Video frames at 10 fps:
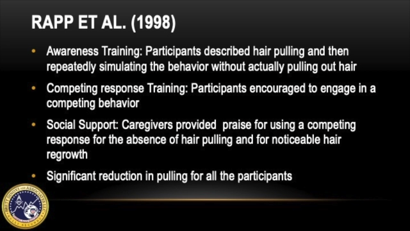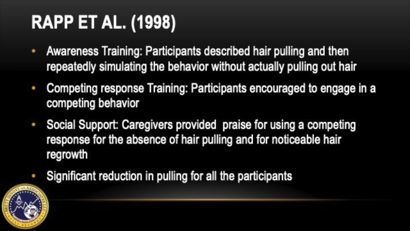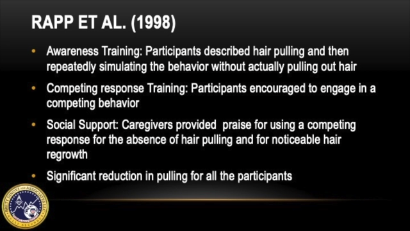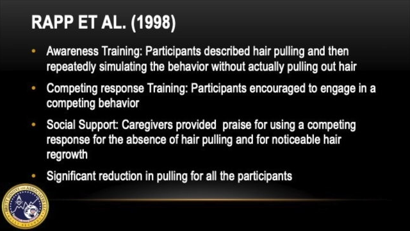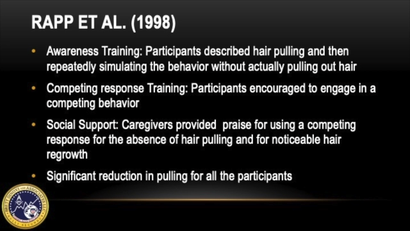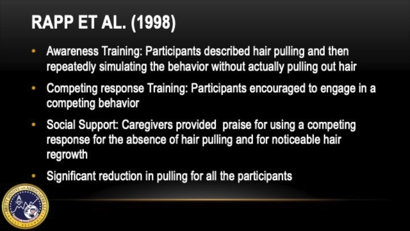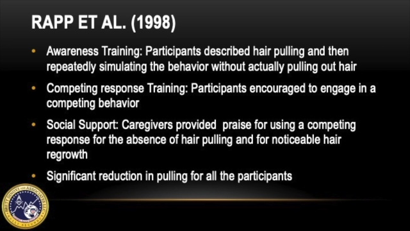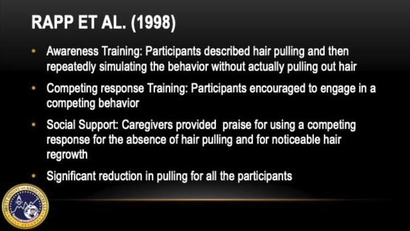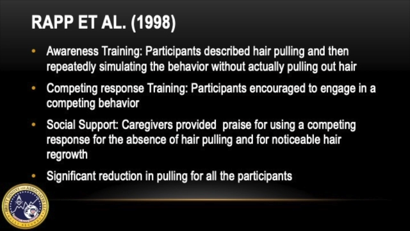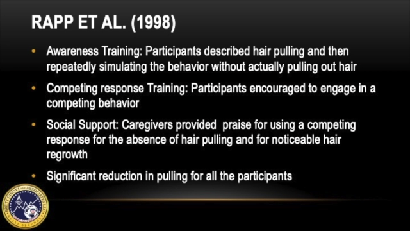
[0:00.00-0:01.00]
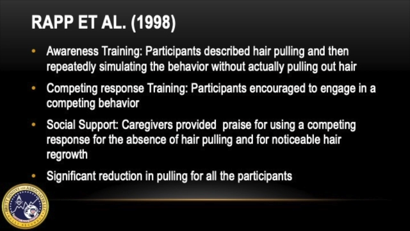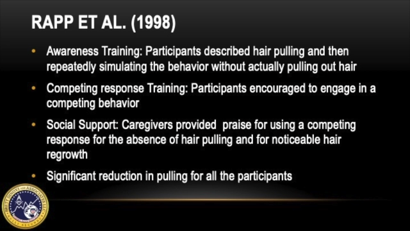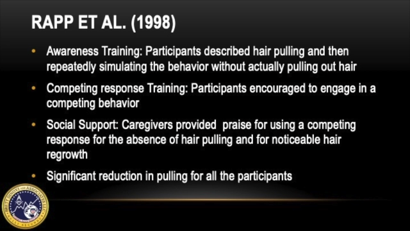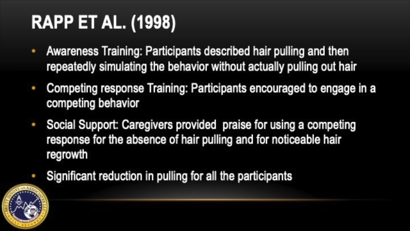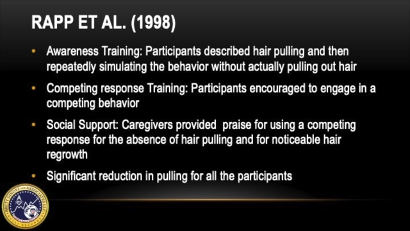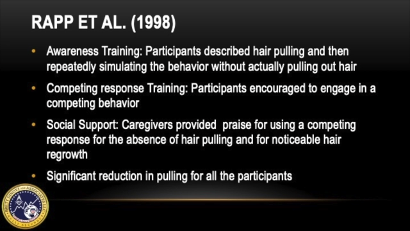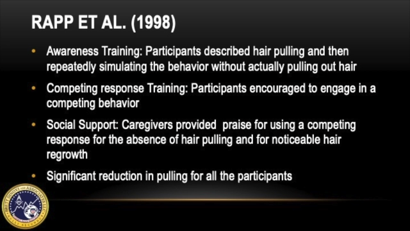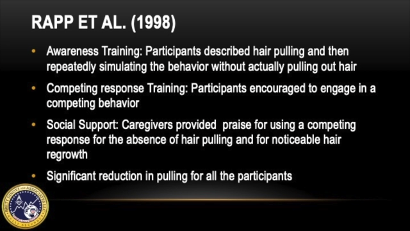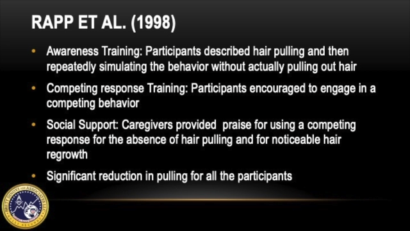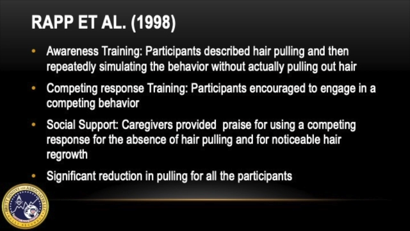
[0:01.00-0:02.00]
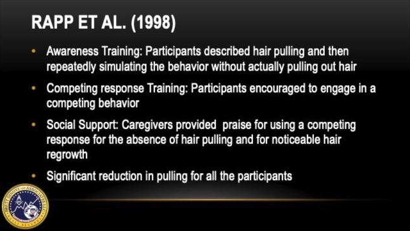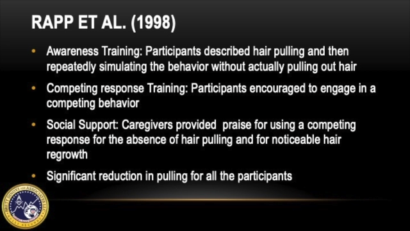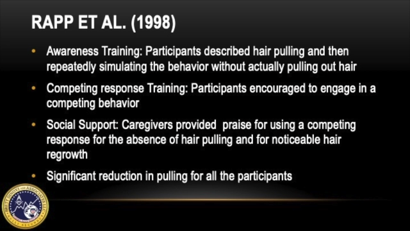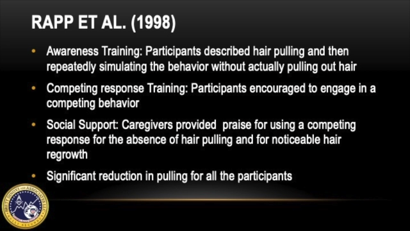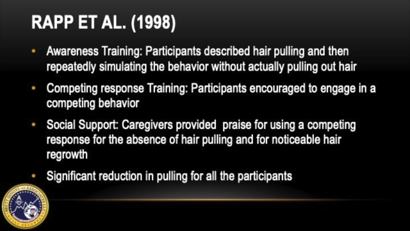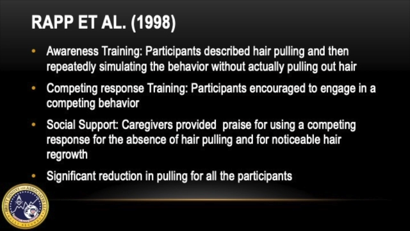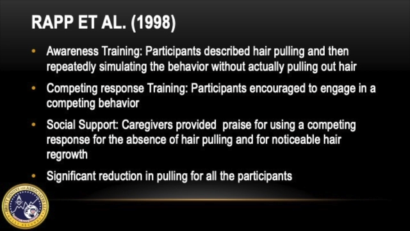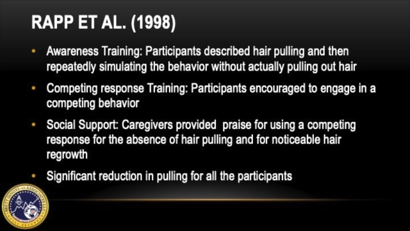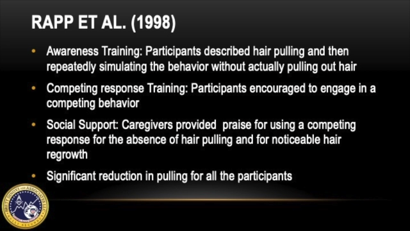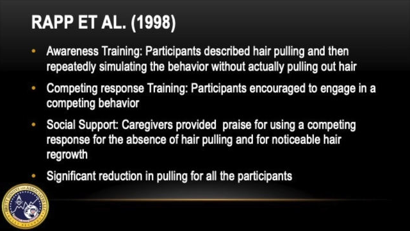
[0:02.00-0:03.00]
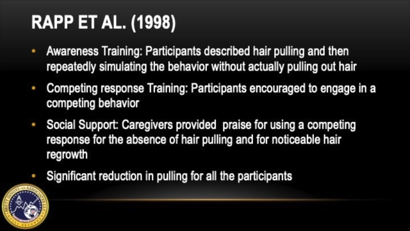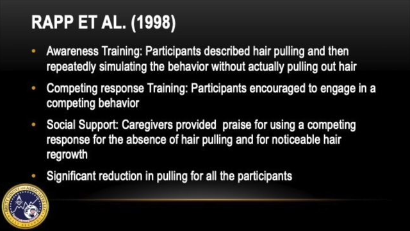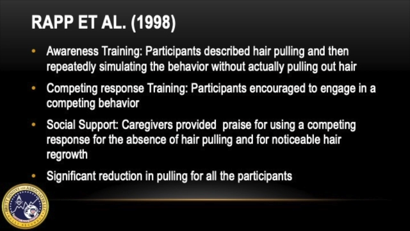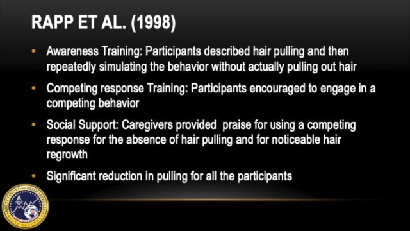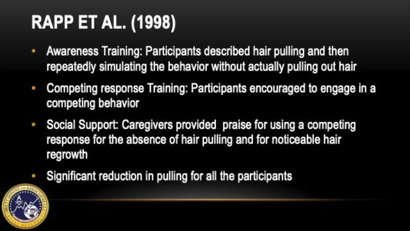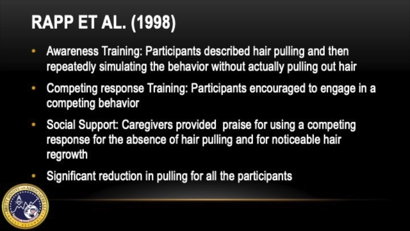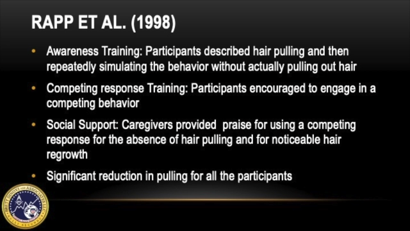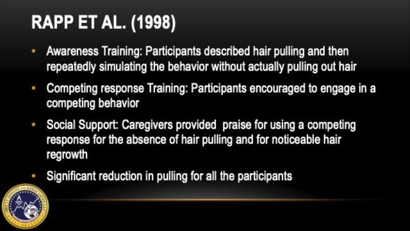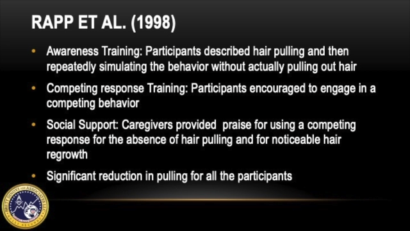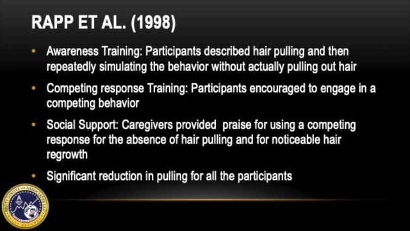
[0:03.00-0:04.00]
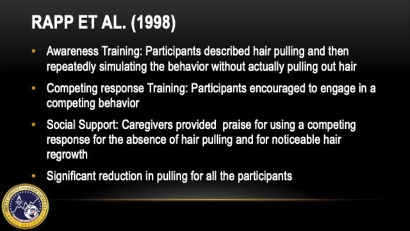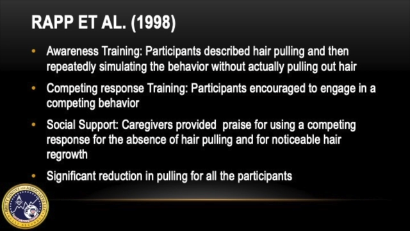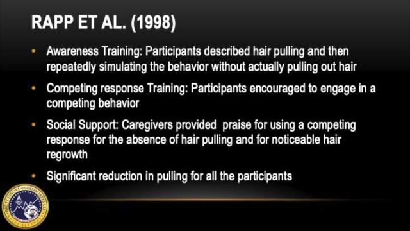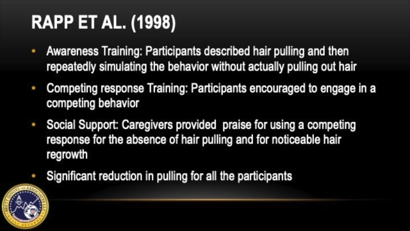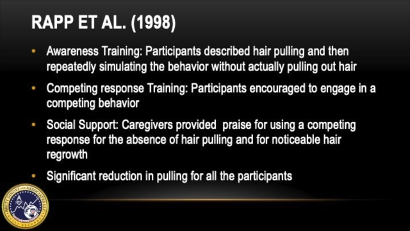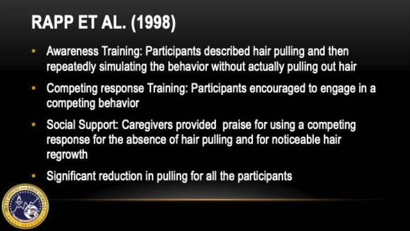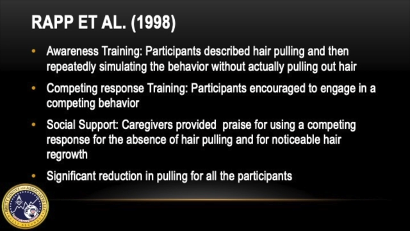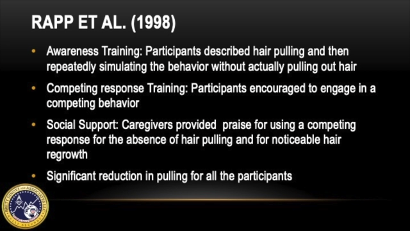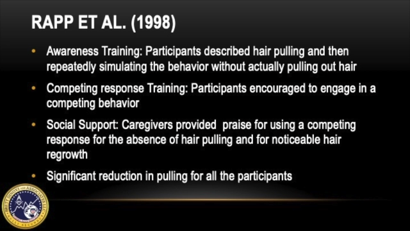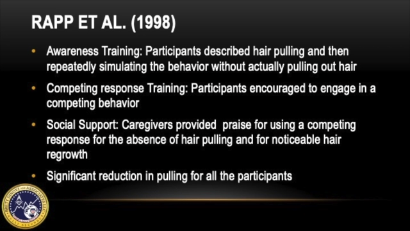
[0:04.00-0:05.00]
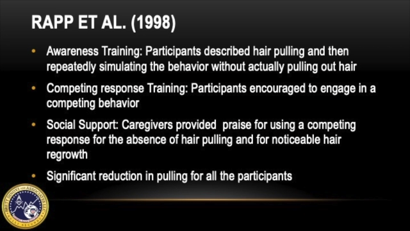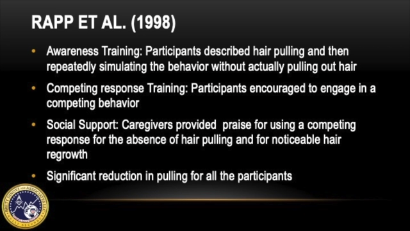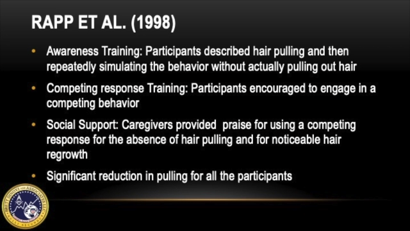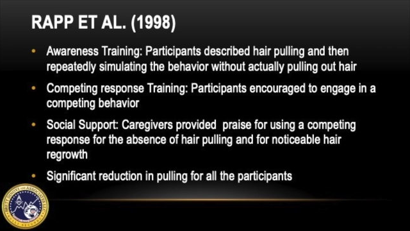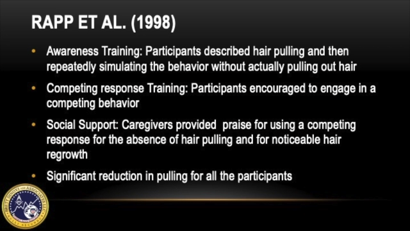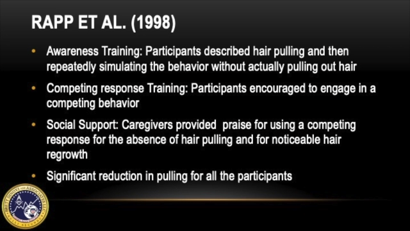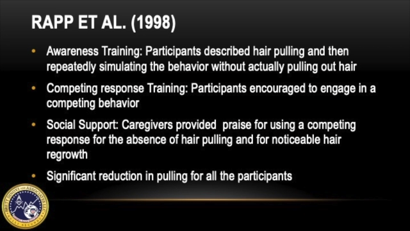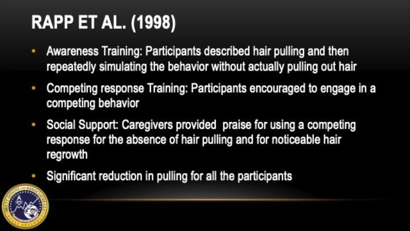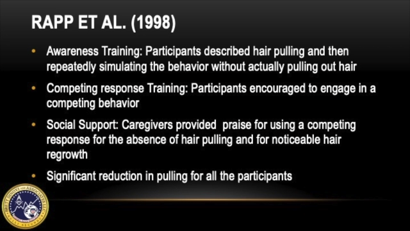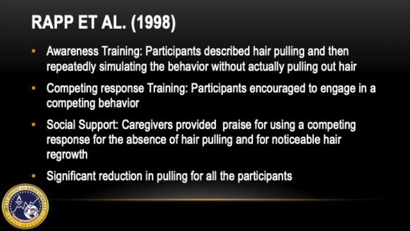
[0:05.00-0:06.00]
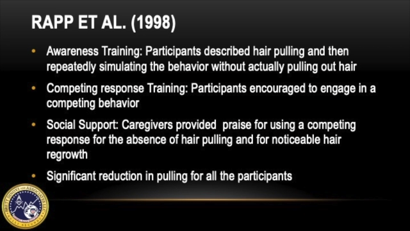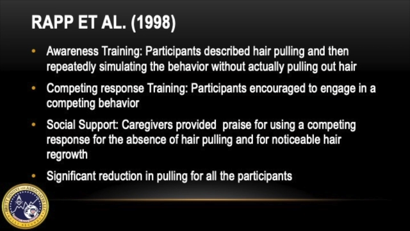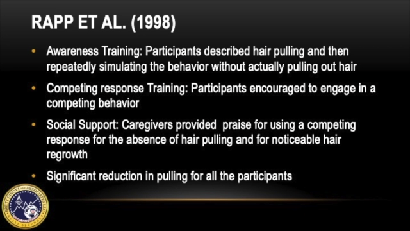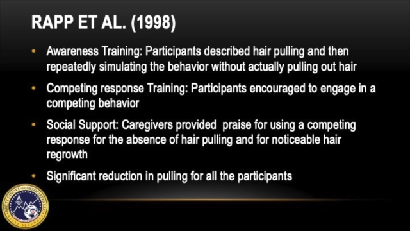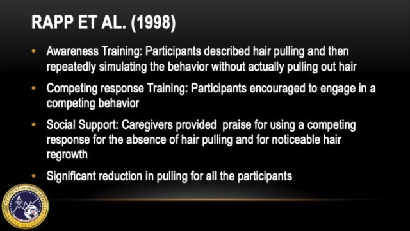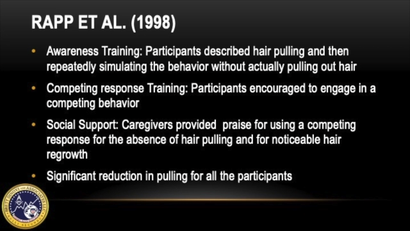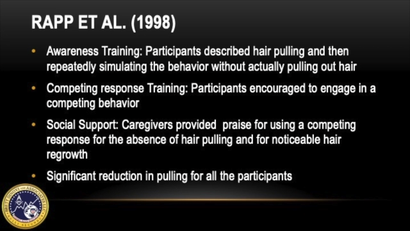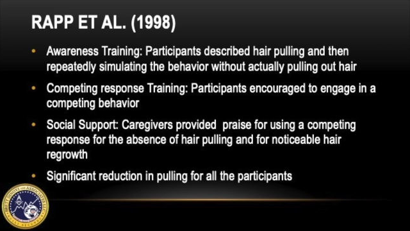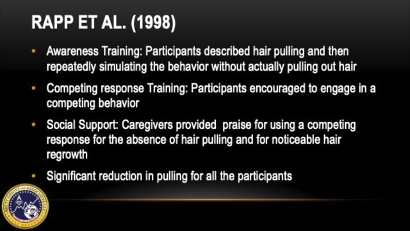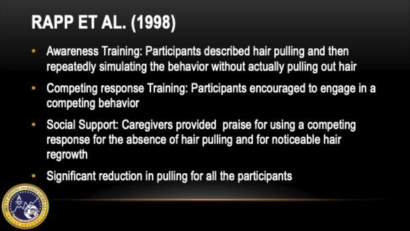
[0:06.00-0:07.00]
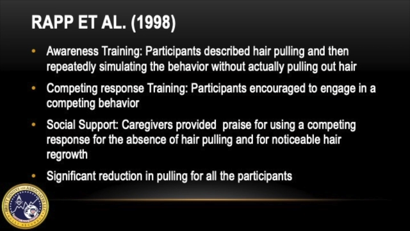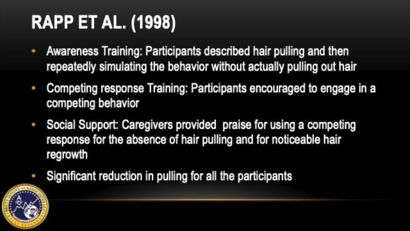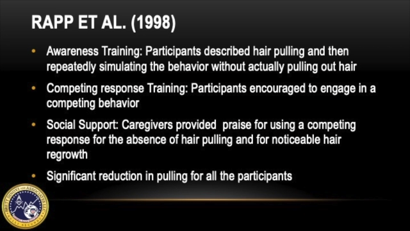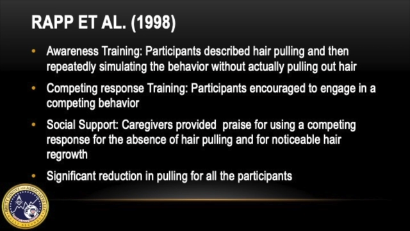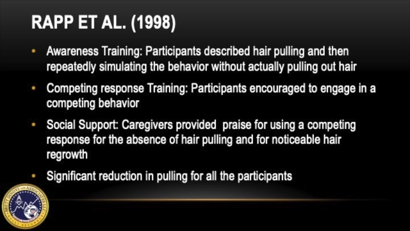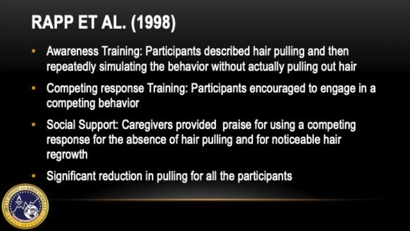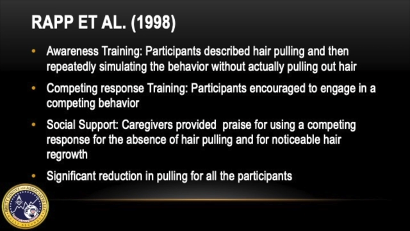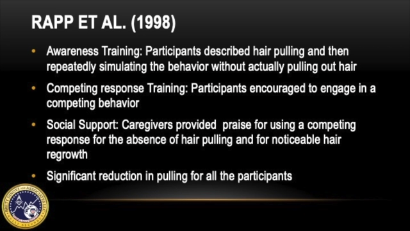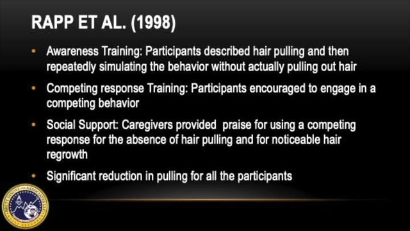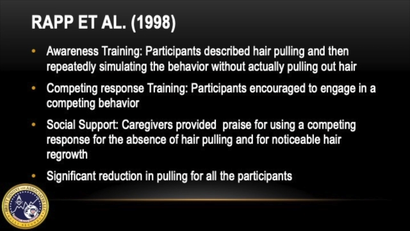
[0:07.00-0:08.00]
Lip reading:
Nobody's mouth can be seen.